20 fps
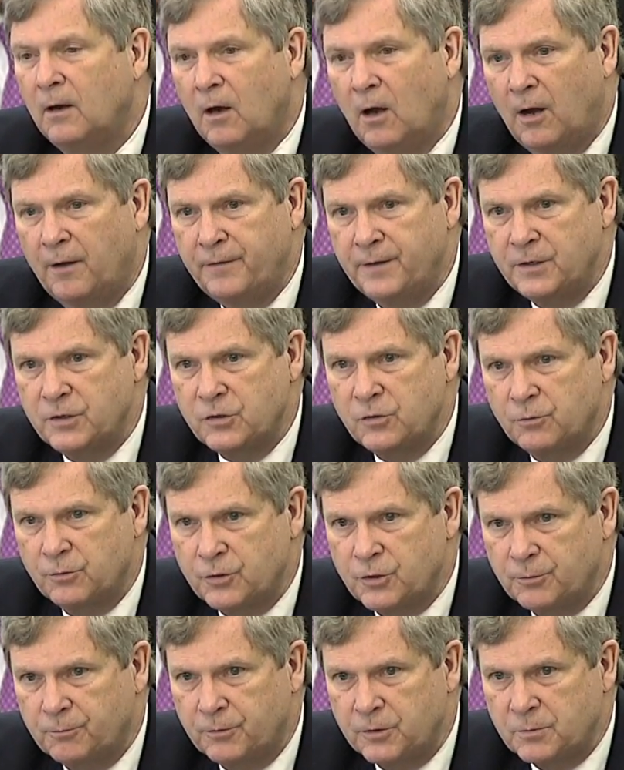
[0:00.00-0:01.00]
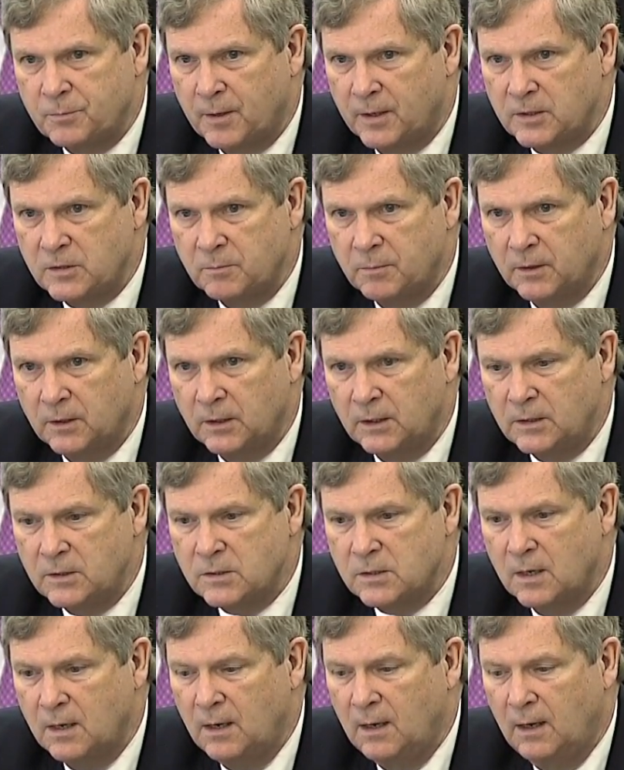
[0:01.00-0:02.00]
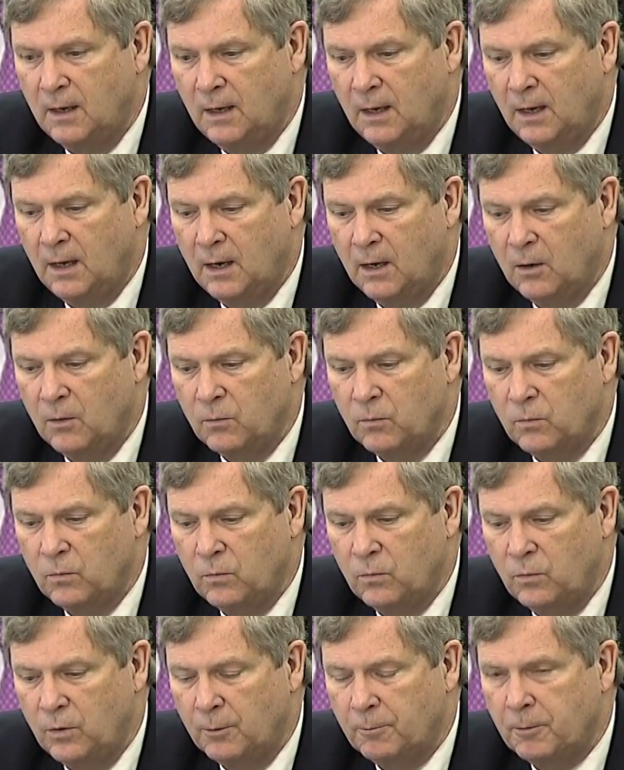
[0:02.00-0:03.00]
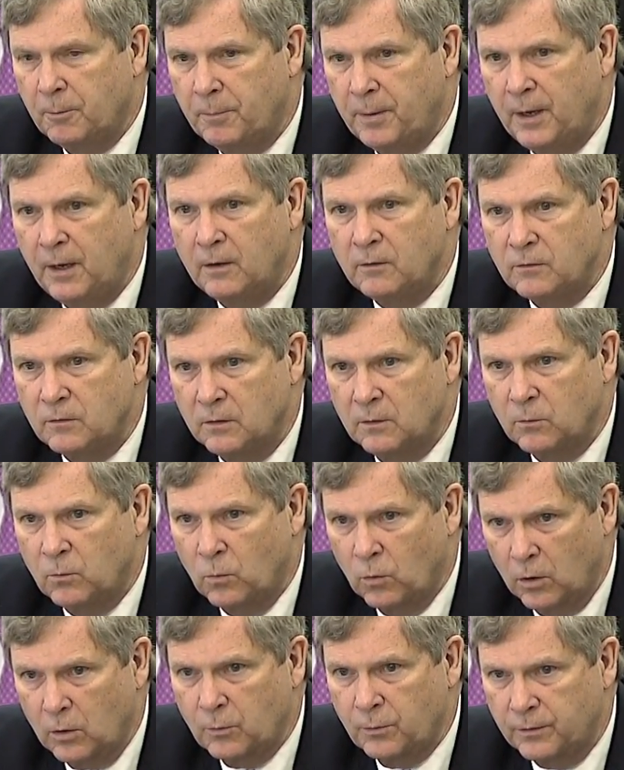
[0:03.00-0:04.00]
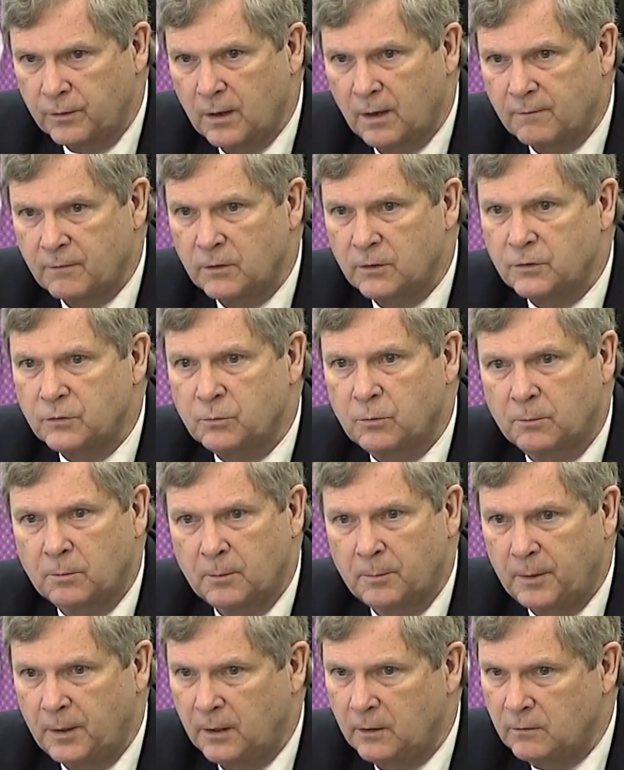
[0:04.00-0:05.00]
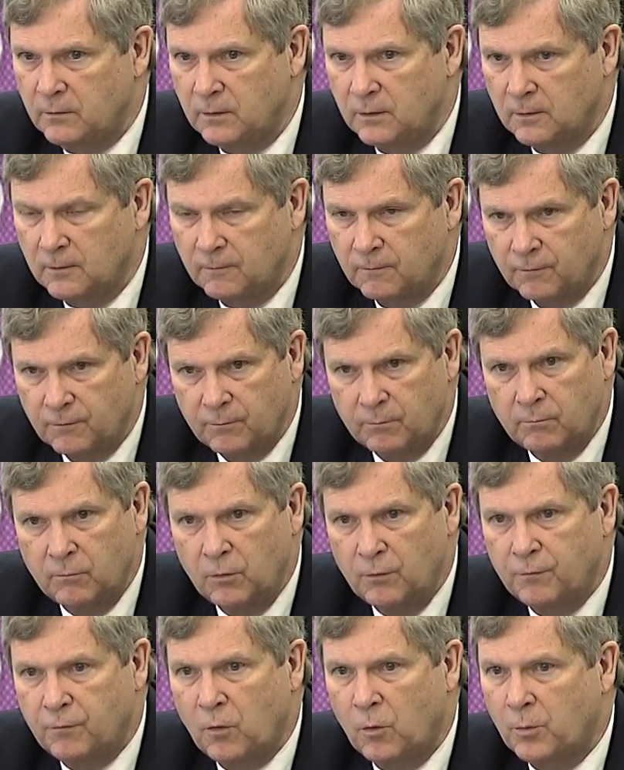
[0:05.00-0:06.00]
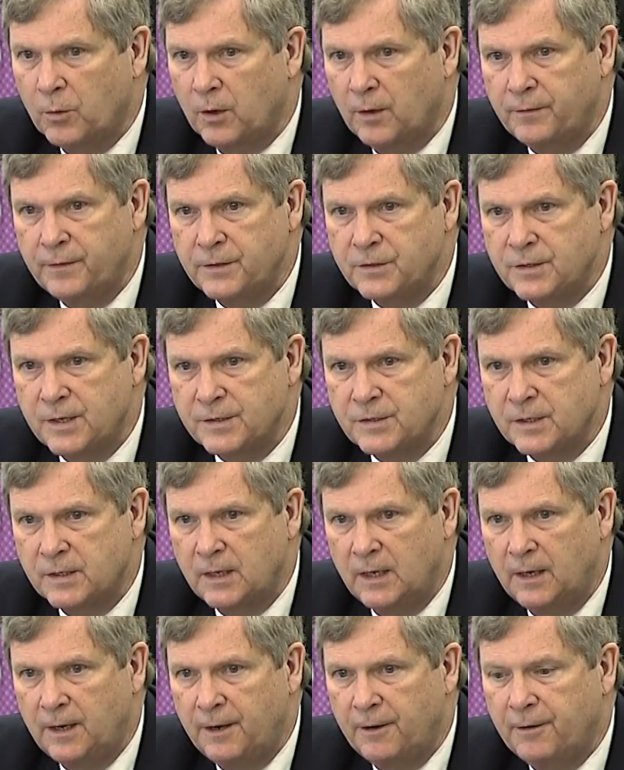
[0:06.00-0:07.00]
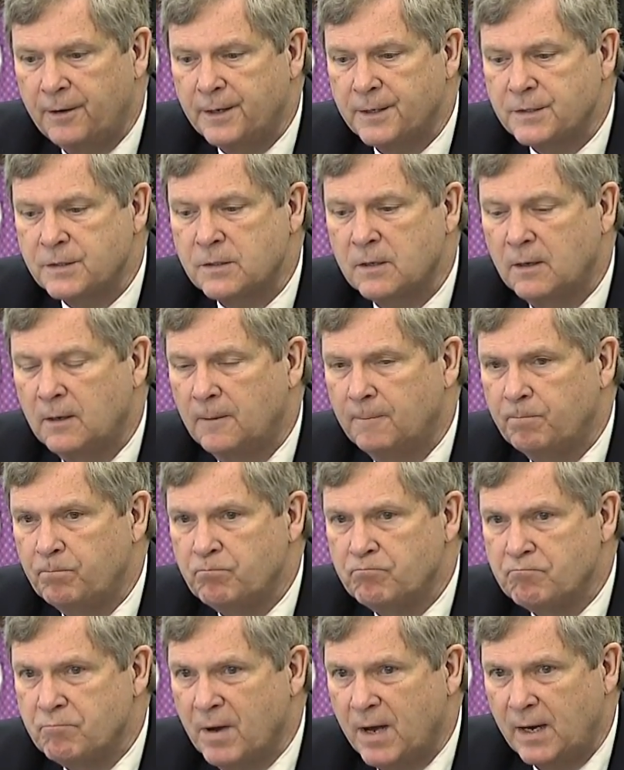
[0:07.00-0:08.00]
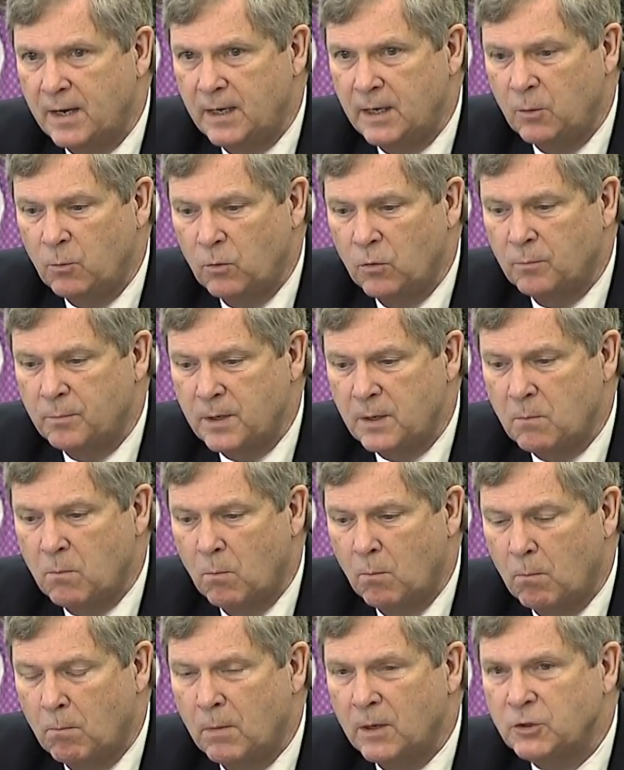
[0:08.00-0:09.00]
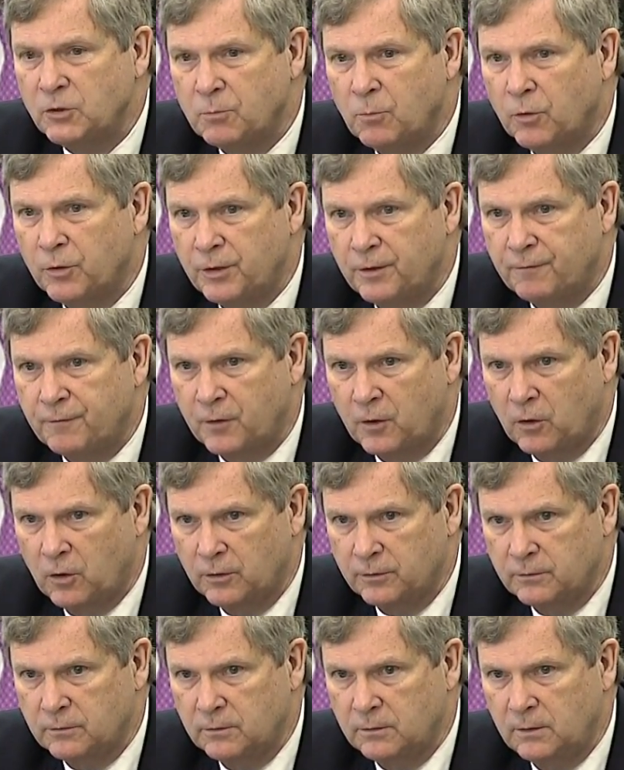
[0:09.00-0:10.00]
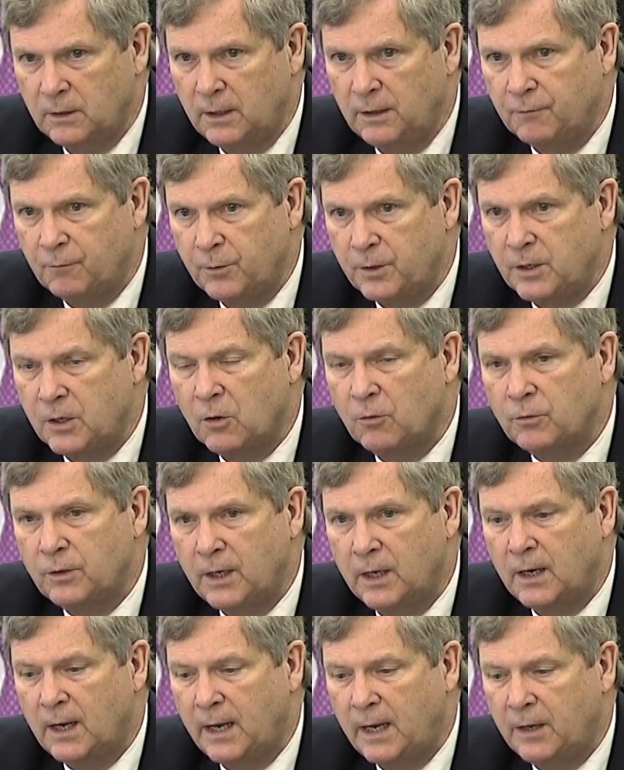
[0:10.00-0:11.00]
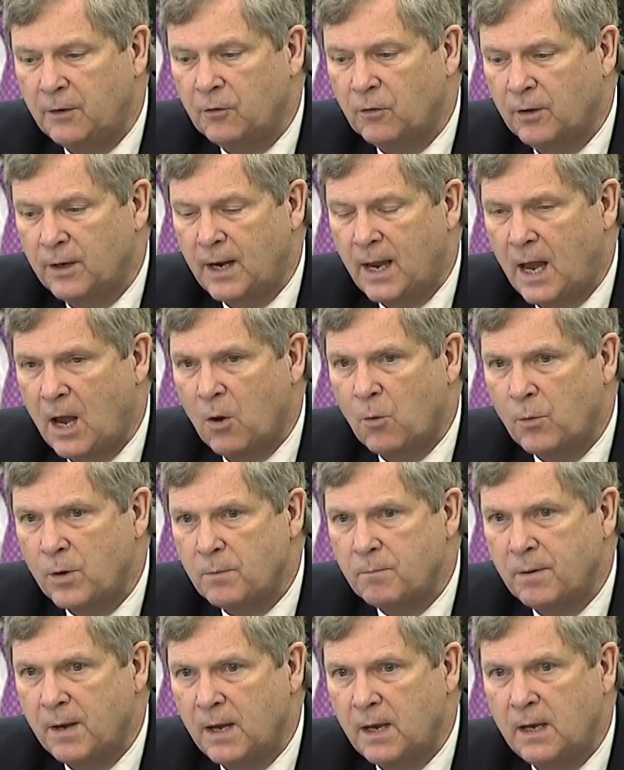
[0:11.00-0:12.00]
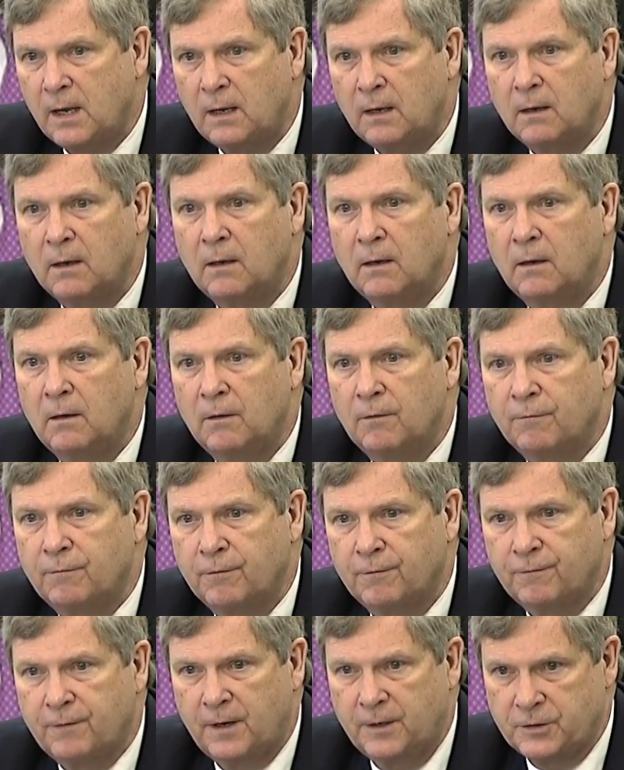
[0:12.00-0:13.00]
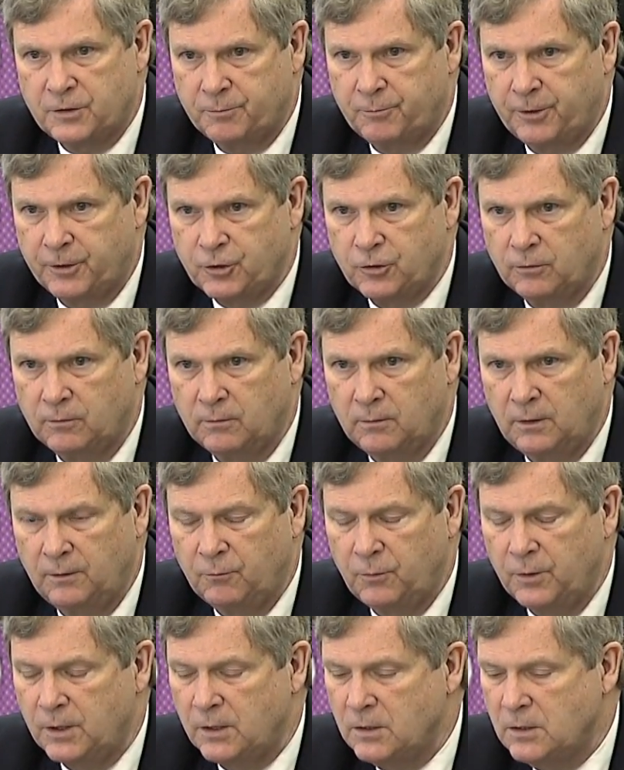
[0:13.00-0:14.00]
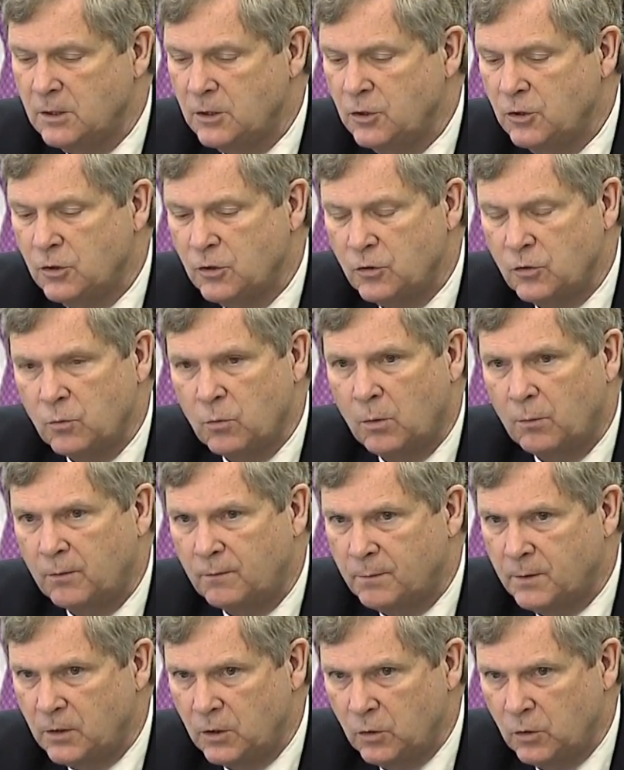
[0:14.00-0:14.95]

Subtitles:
on these stewardship responsibilities. We're prepared to work with governors. We're prepared to move forward on these designated areas, but it will be much more difficult if we don't get a handle on how we pay for fire suppression. If we continue to do what we've been